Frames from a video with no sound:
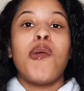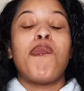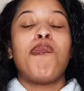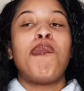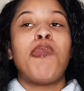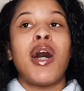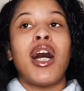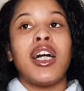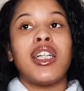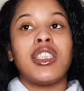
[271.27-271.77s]

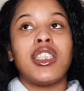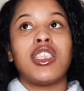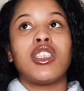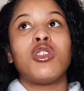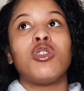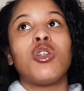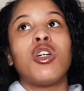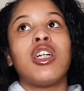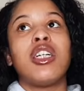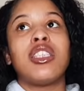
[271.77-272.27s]
But it's
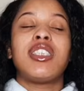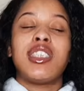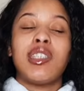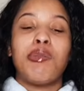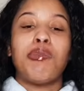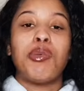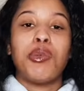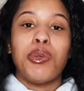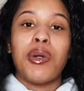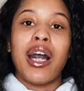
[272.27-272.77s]
not as
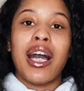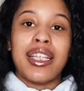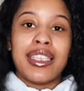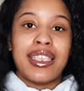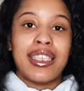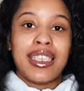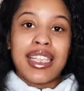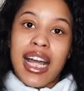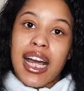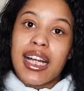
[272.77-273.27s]
simple as
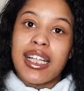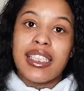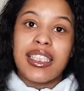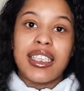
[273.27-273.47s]
that.